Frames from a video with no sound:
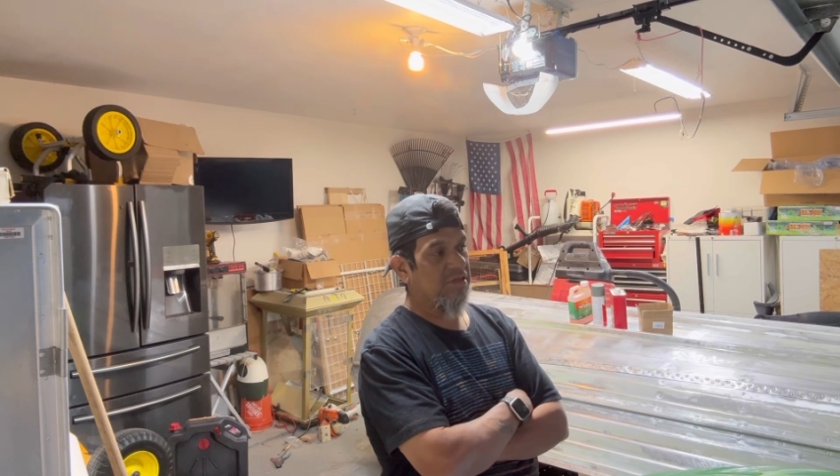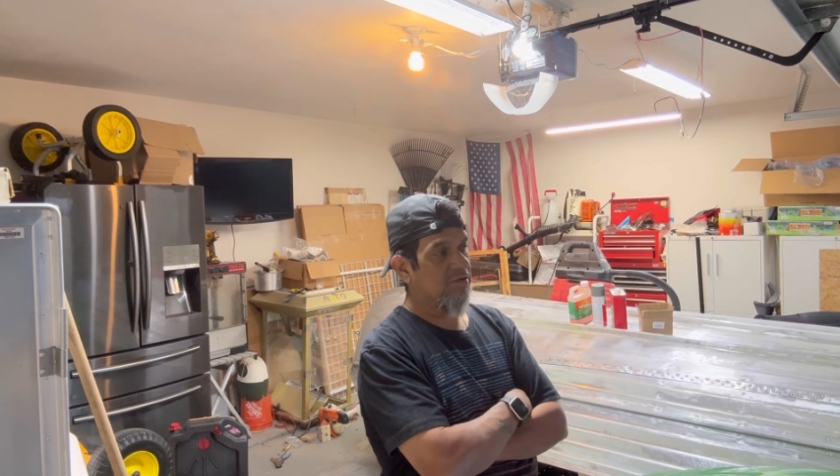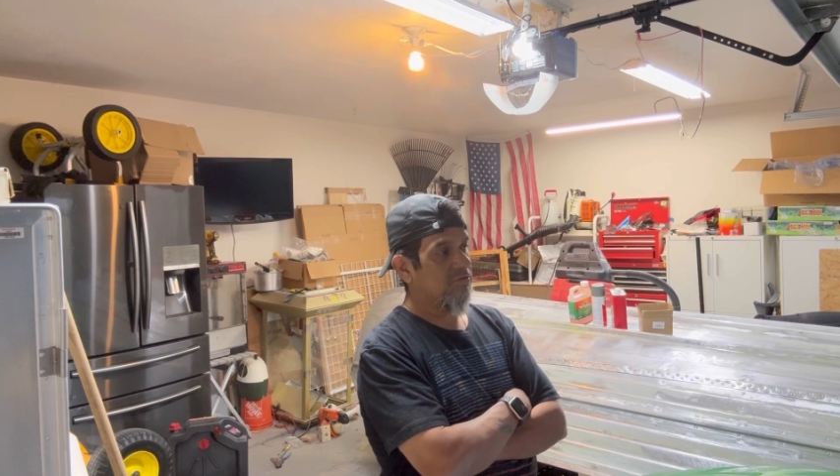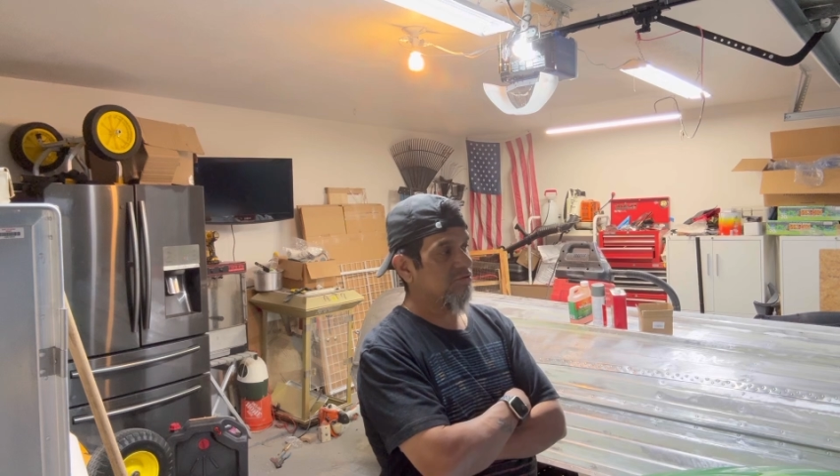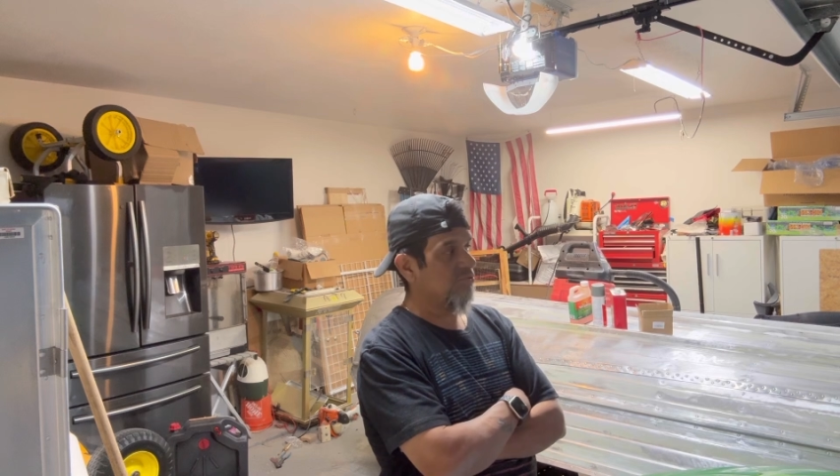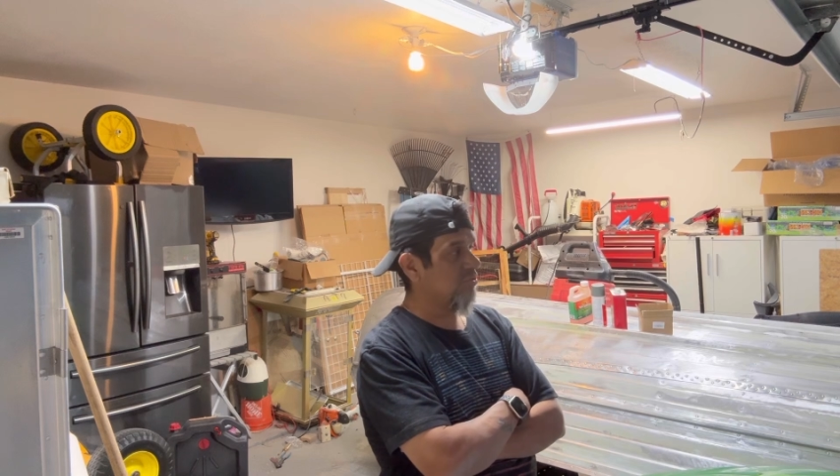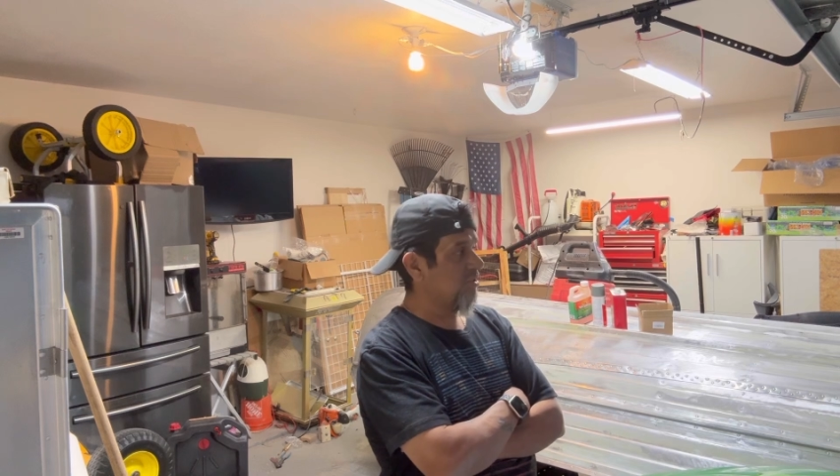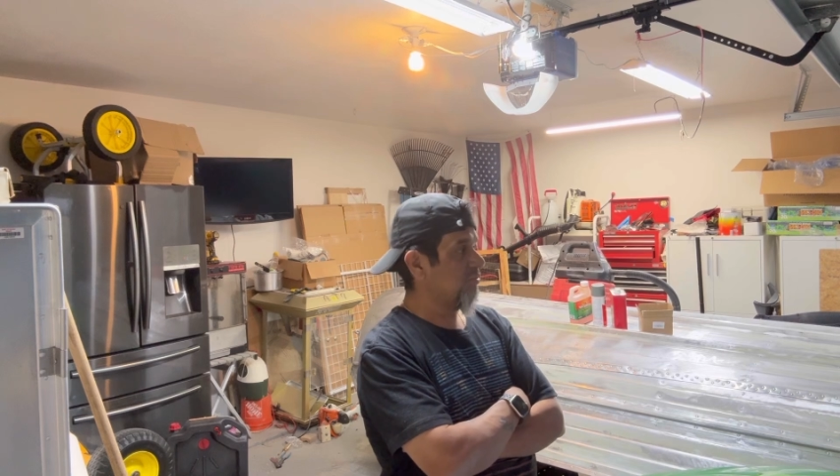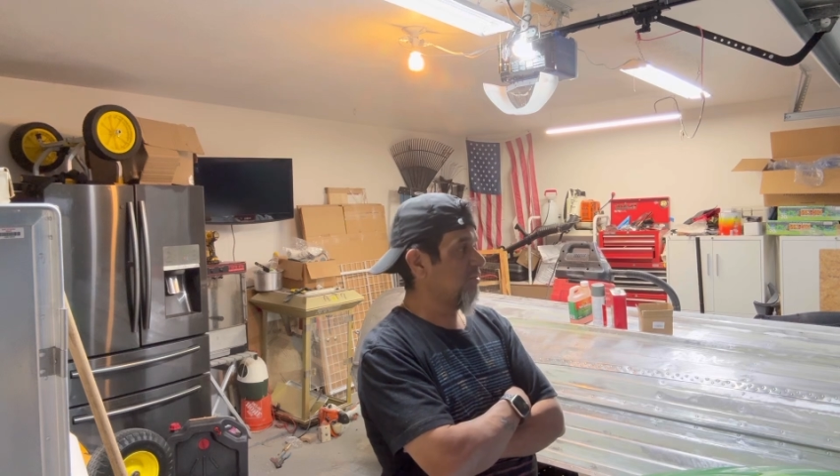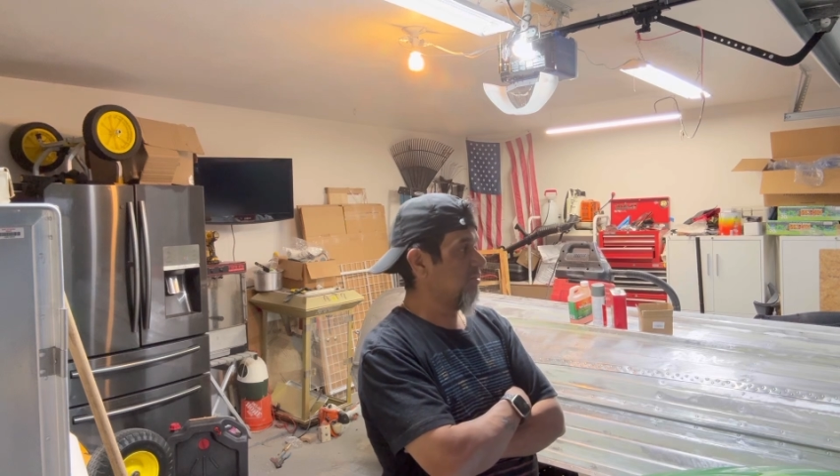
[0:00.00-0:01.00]
It was
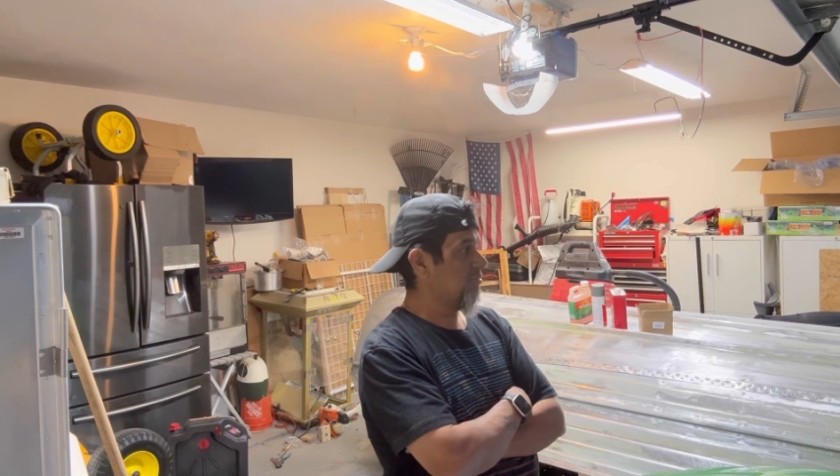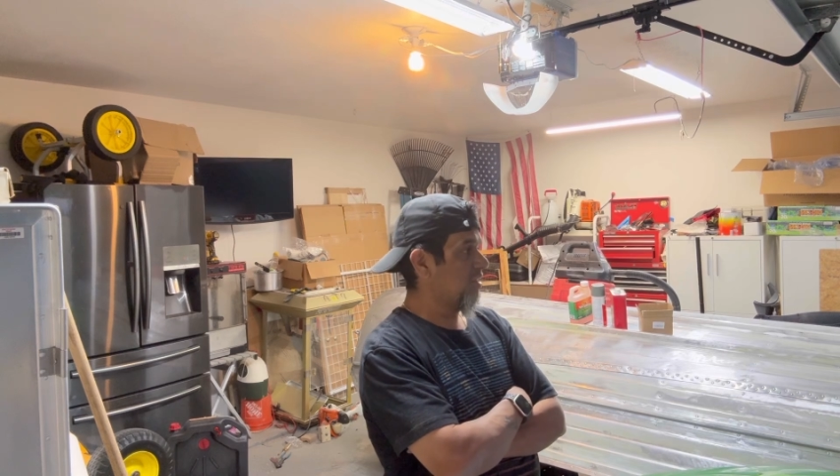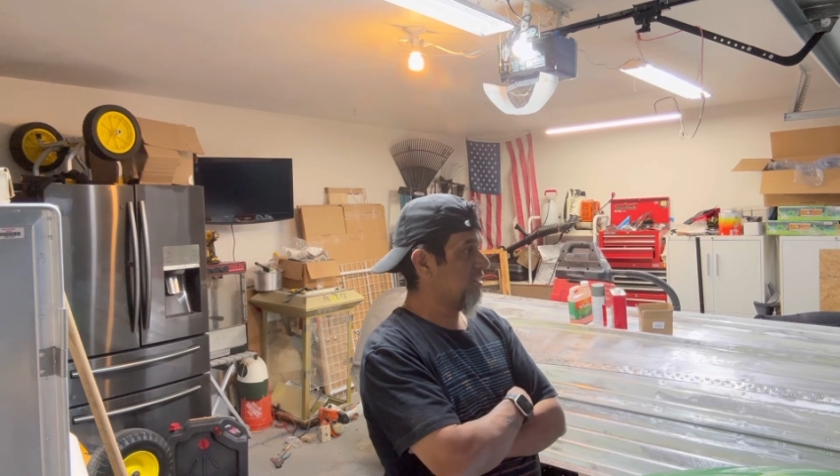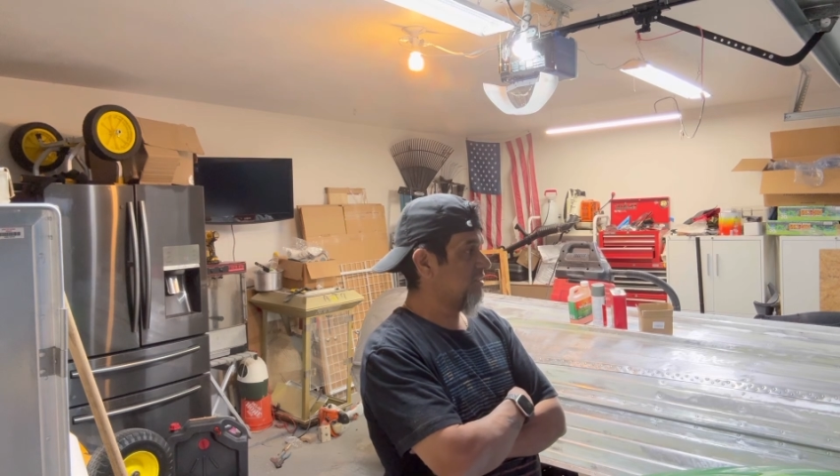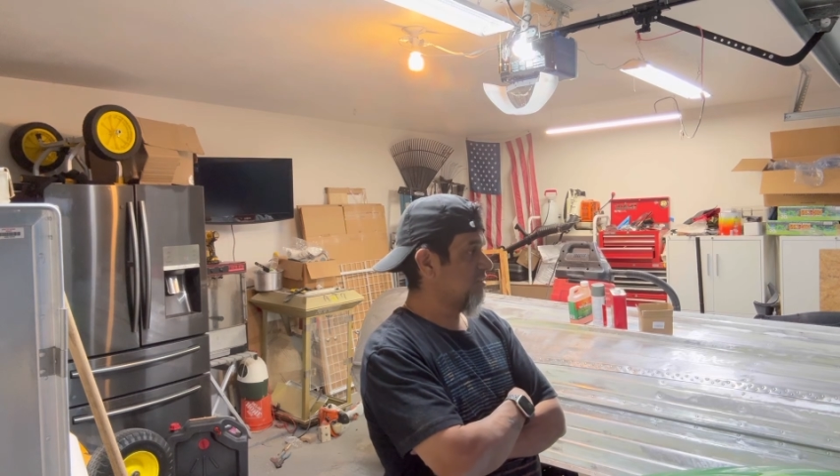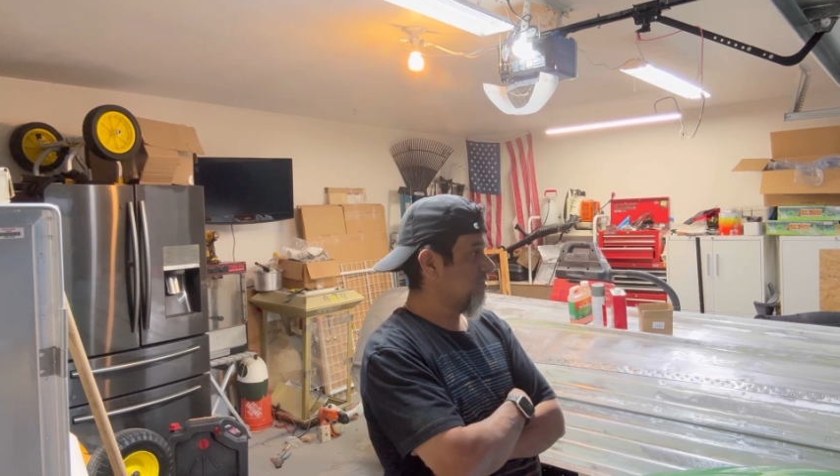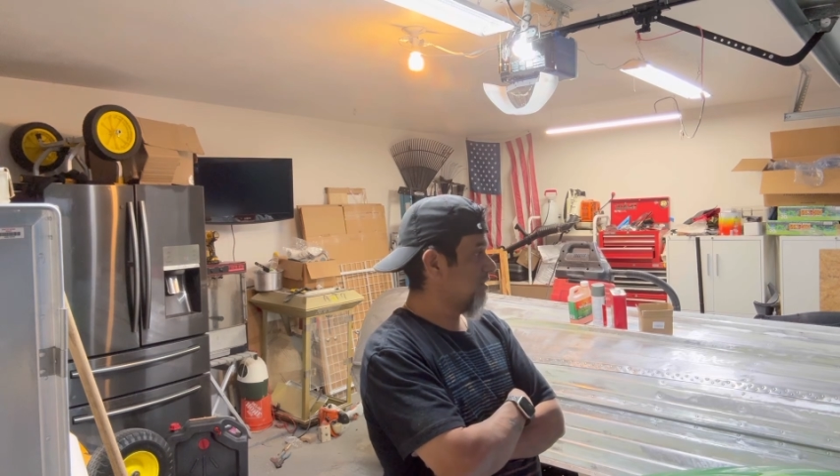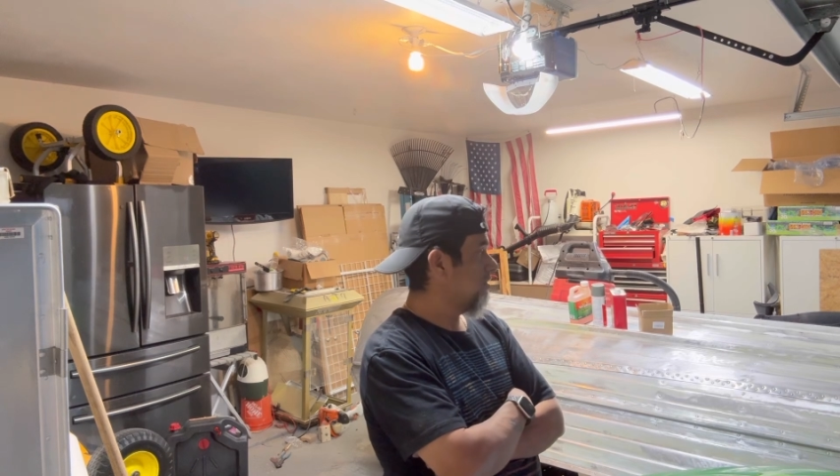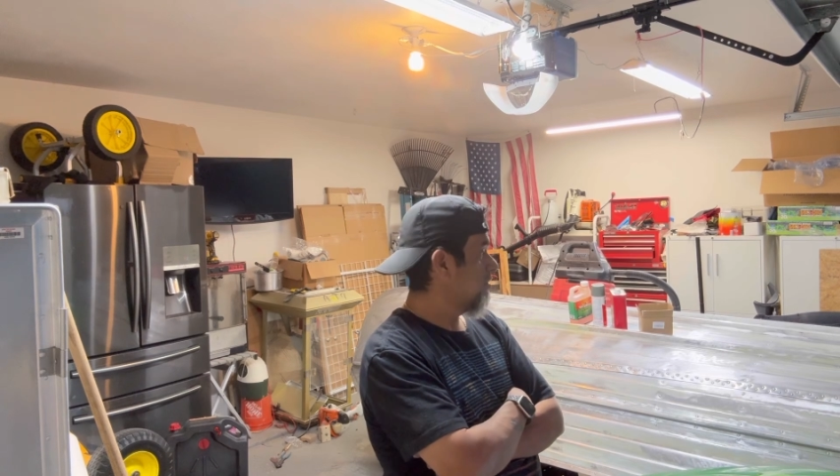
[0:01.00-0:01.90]
really bonded to it.